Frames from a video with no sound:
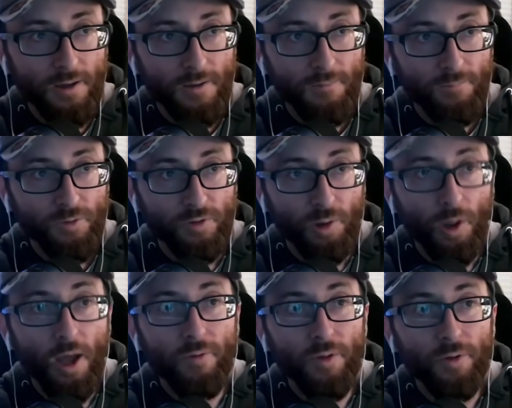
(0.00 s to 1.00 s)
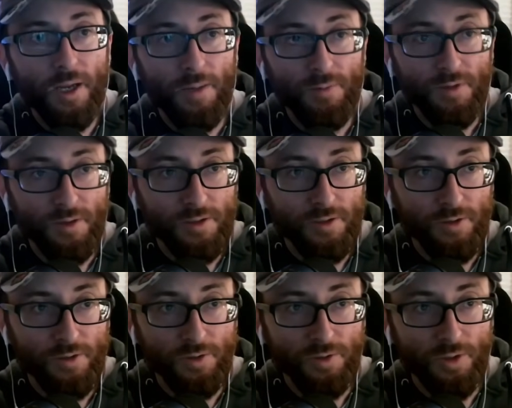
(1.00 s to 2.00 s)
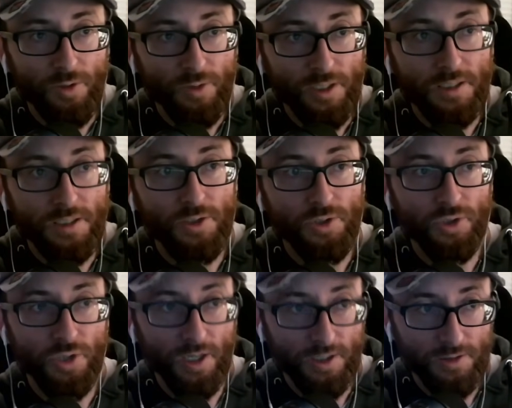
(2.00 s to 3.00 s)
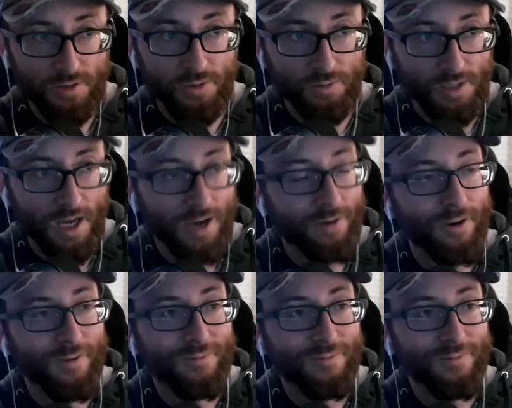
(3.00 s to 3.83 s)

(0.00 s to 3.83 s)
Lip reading: there's a lot of other games in the series. You don't need to just do Skyrim.